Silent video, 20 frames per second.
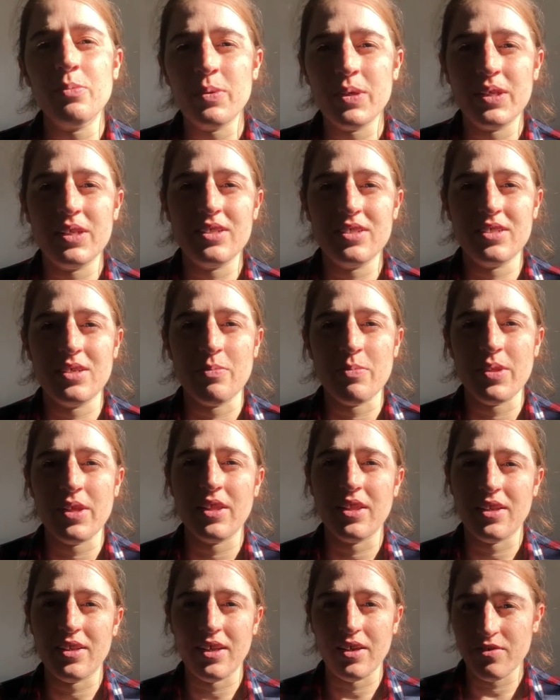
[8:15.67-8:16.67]
but it's something
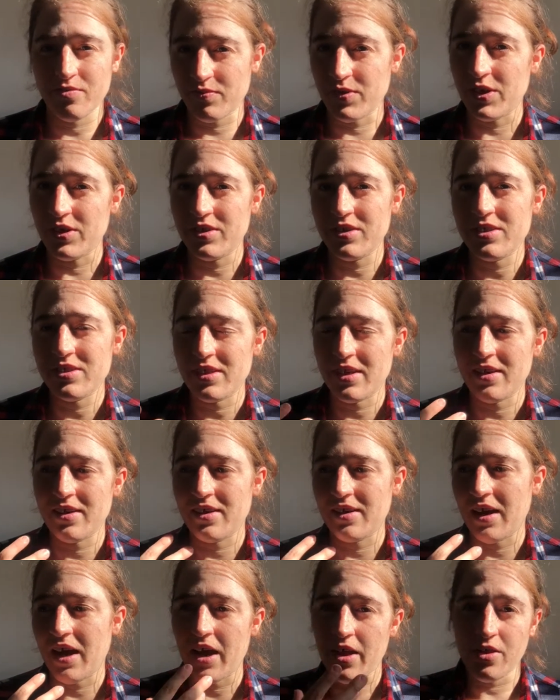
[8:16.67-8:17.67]
that I've noticed, and
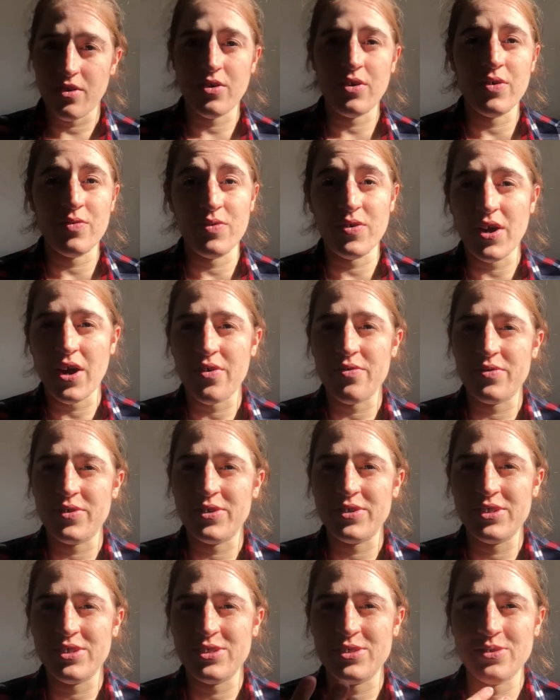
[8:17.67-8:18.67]
I don't know if you have
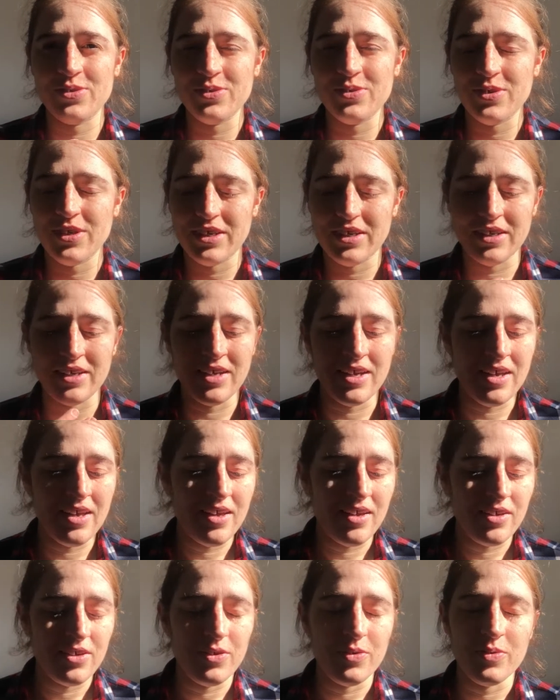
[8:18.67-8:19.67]
noticed too, and
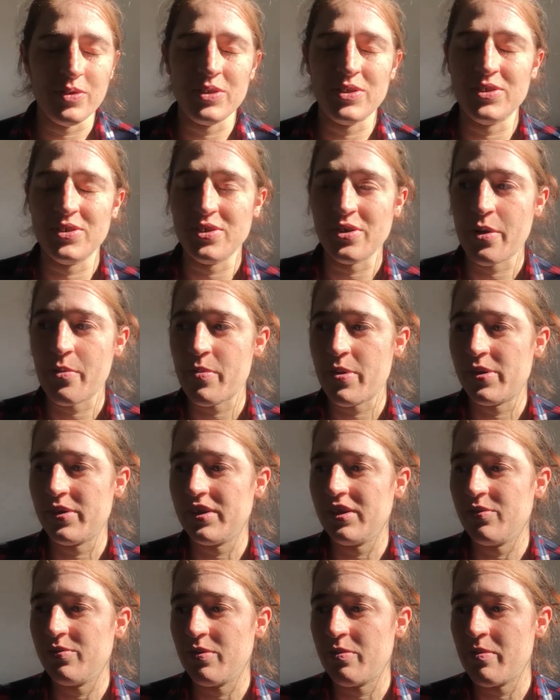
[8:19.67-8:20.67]
you want to talk about
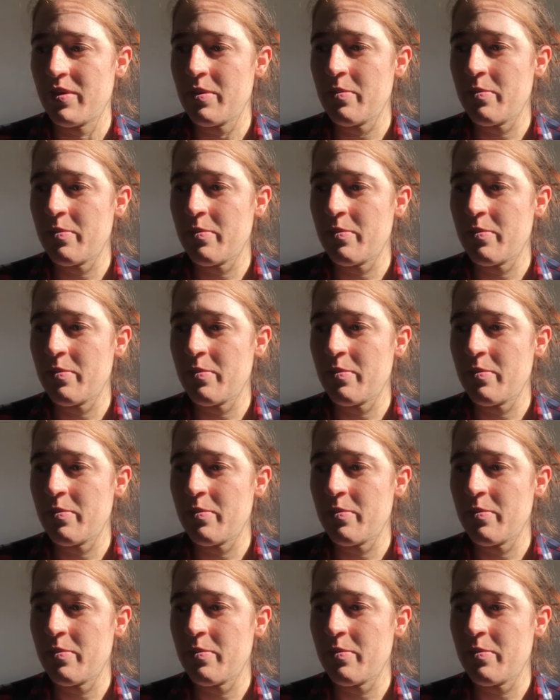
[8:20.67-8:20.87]
it with me.